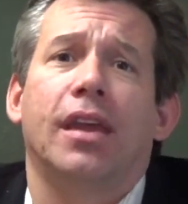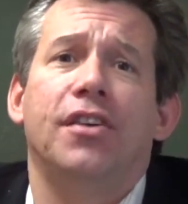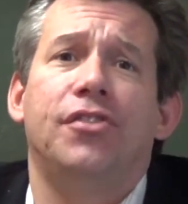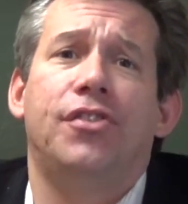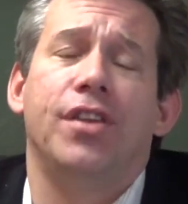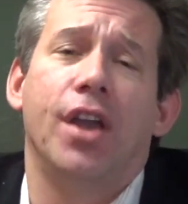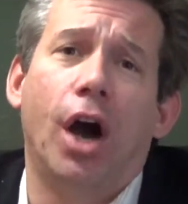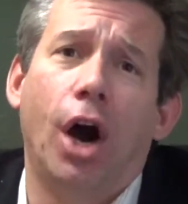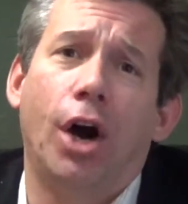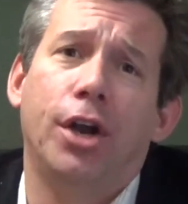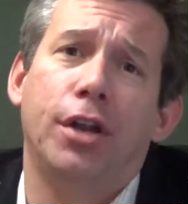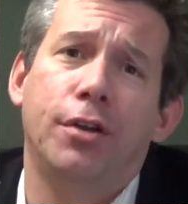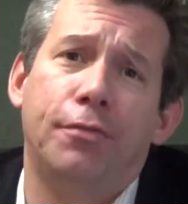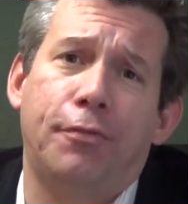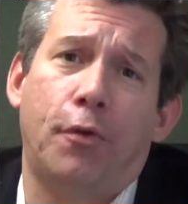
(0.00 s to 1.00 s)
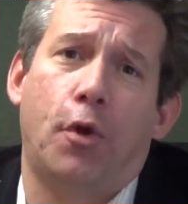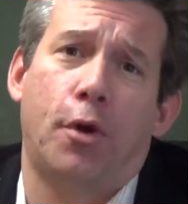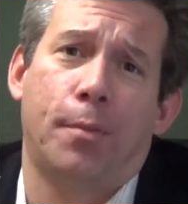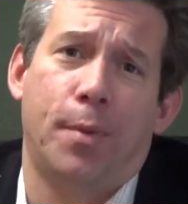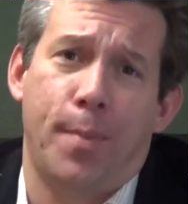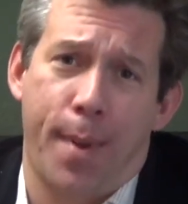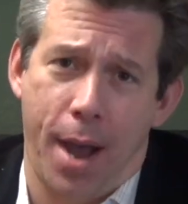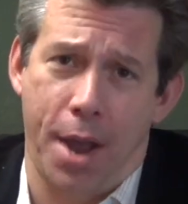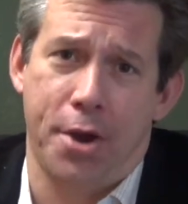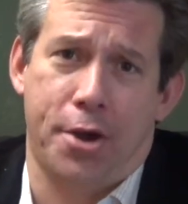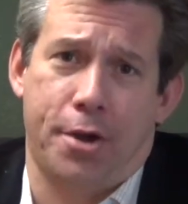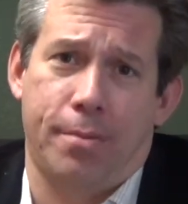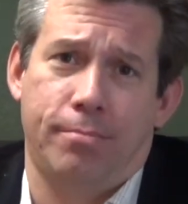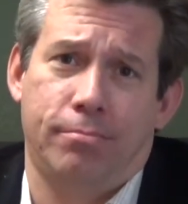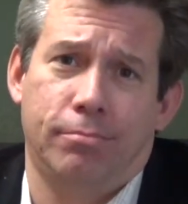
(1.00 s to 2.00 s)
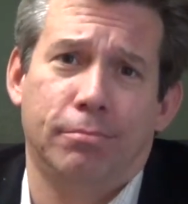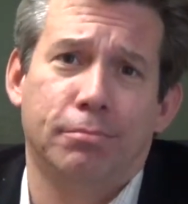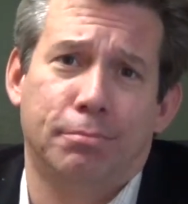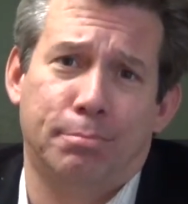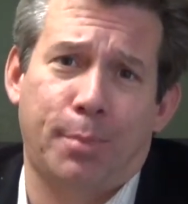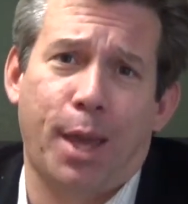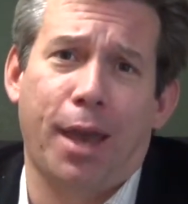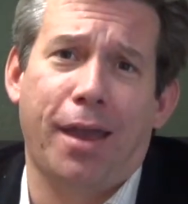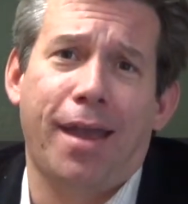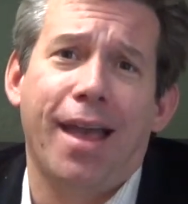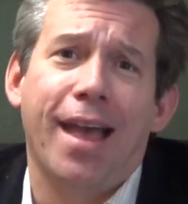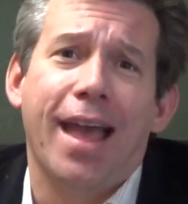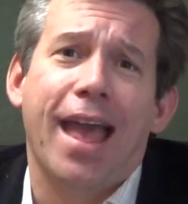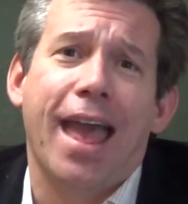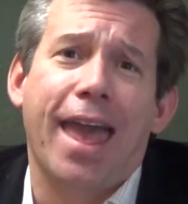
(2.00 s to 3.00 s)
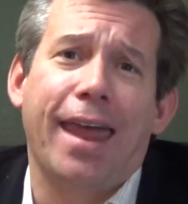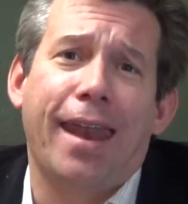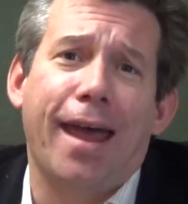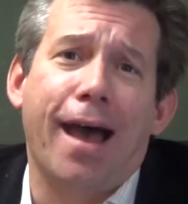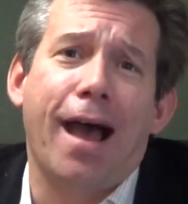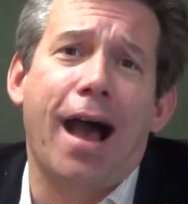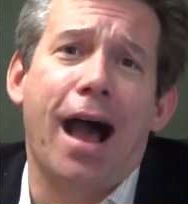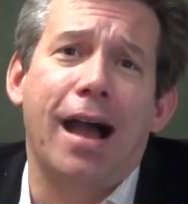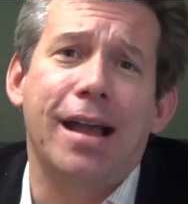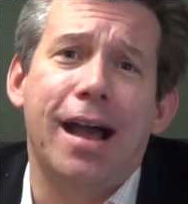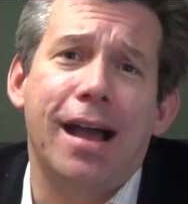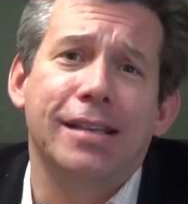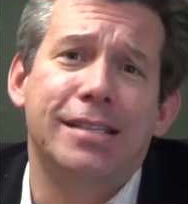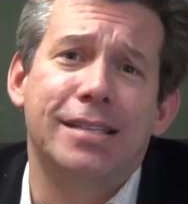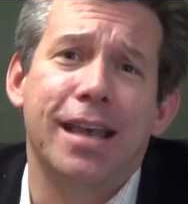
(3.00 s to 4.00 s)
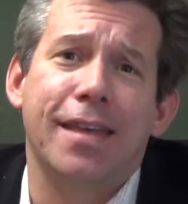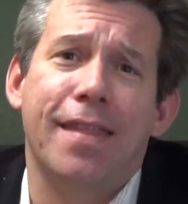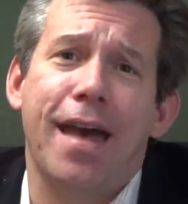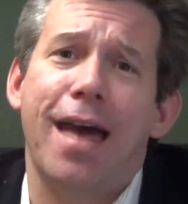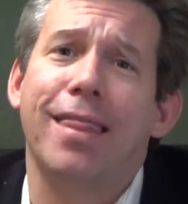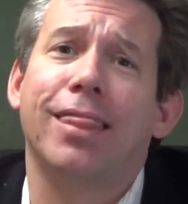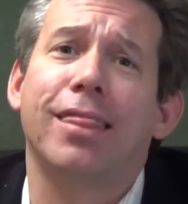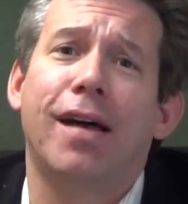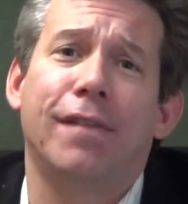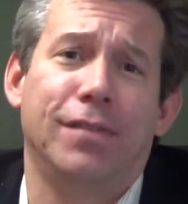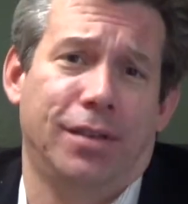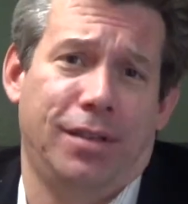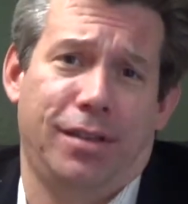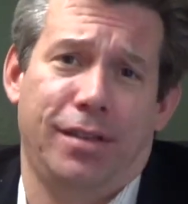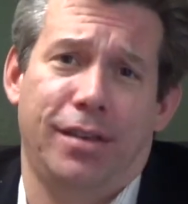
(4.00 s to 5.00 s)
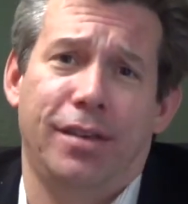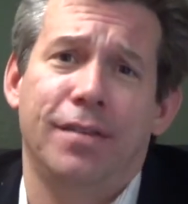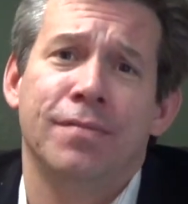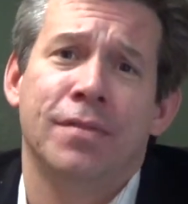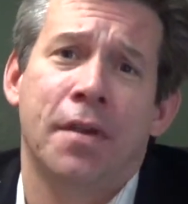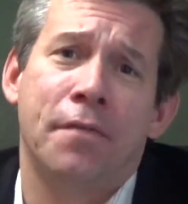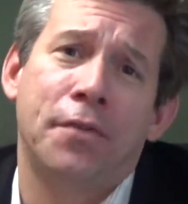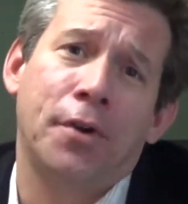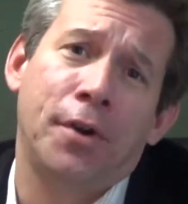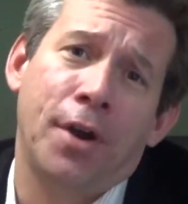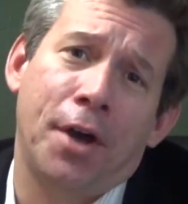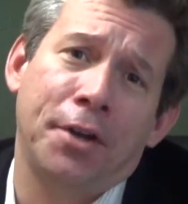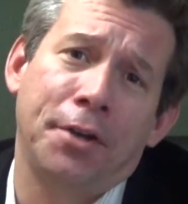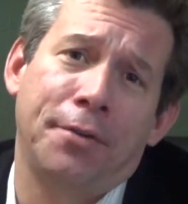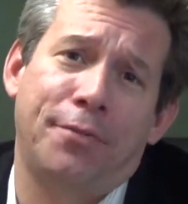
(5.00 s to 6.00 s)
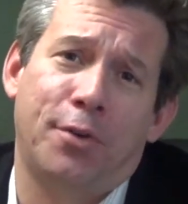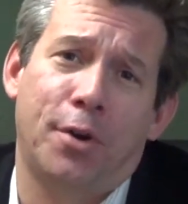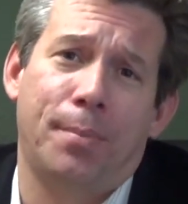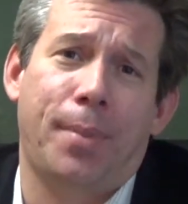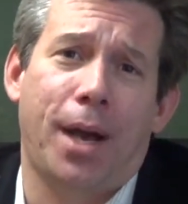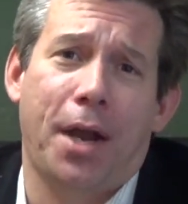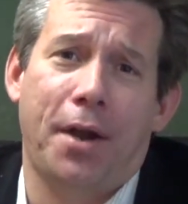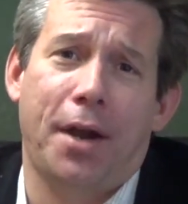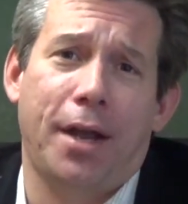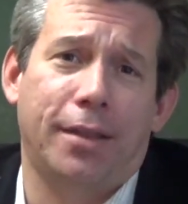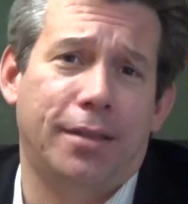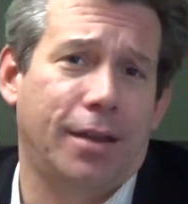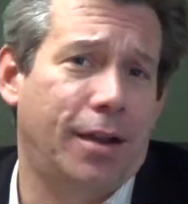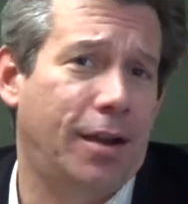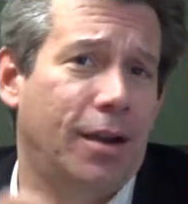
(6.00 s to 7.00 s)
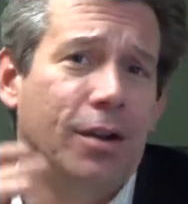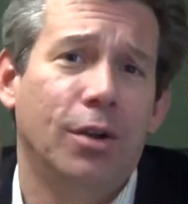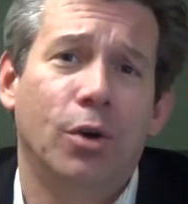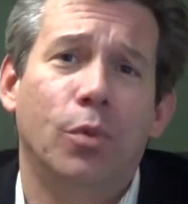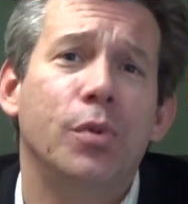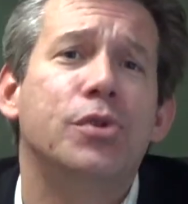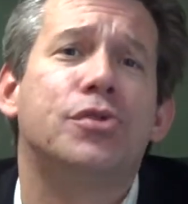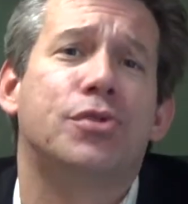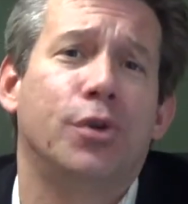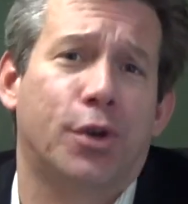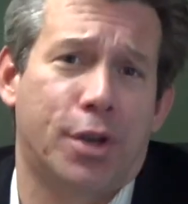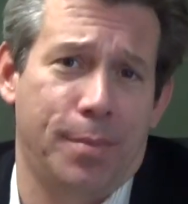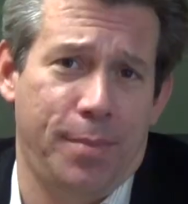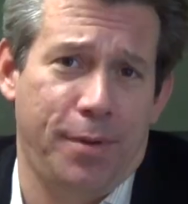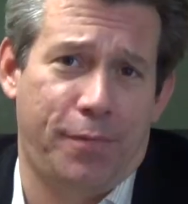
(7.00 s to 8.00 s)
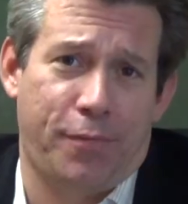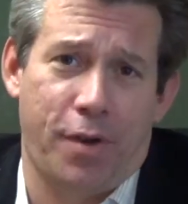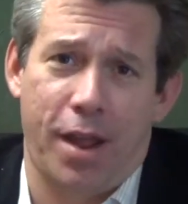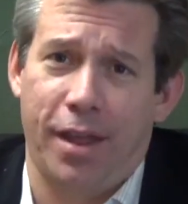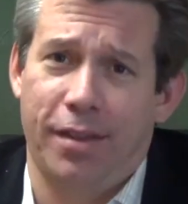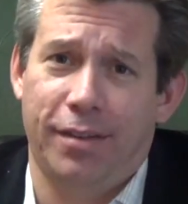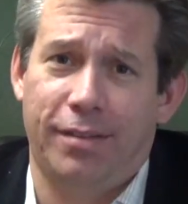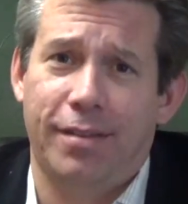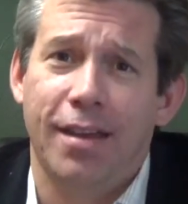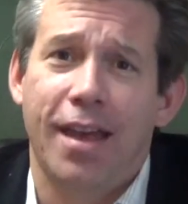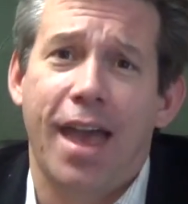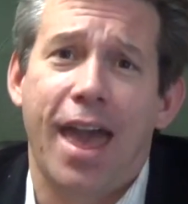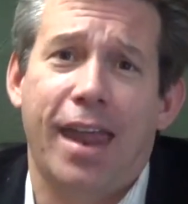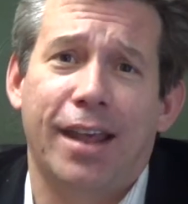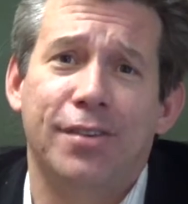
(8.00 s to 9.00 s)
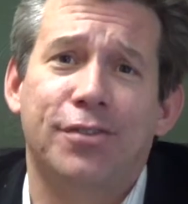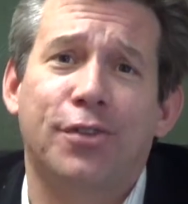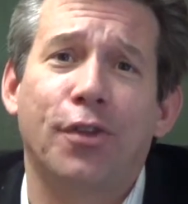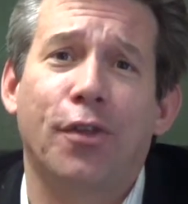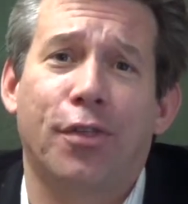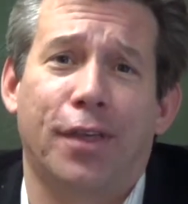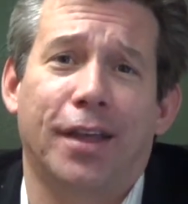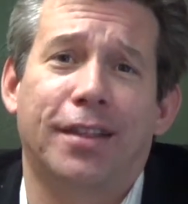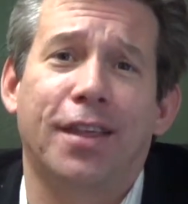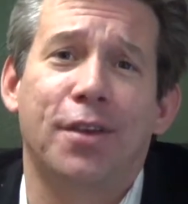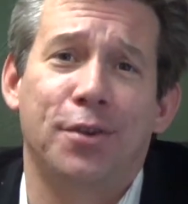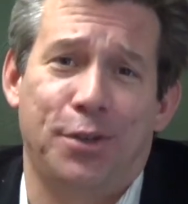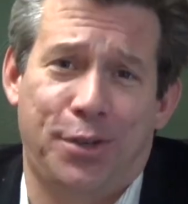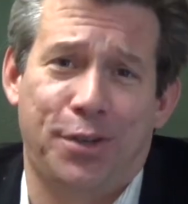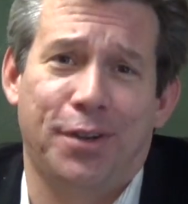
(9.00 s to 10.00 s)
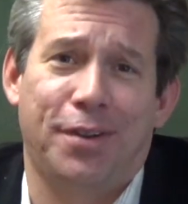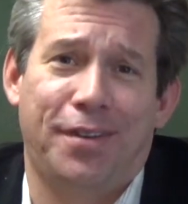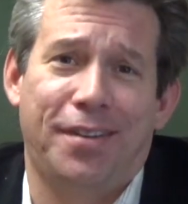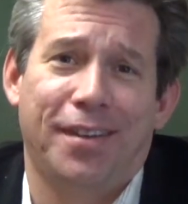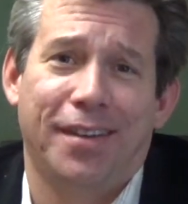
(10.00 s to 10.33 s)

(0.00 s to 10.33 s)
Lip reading: is the uninformed buyer. Okay? And I say that lovingly. If you're an uninformed buyer out there, we still can be friends, and I still think that you should